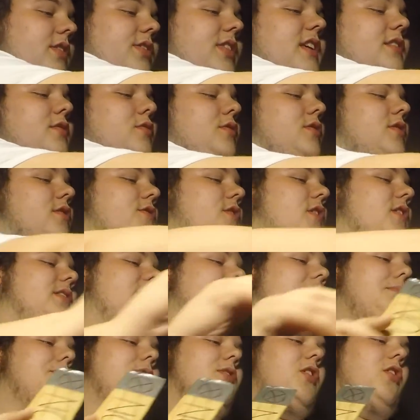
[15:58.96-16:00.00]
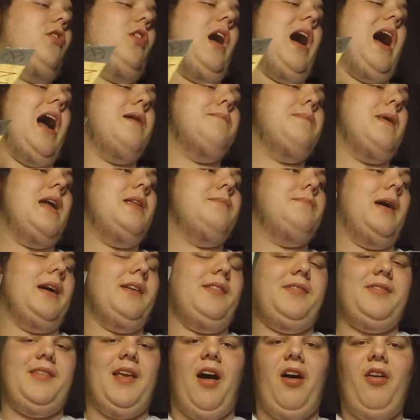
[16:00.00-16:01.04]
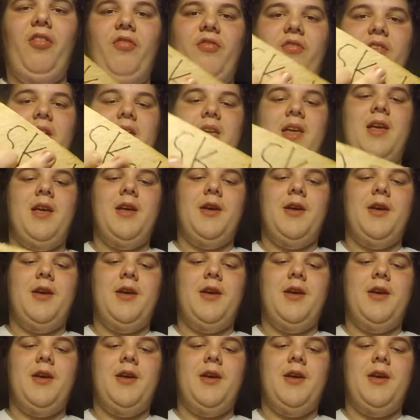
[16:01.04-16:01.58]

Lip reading: This was the first obstacle I made myself.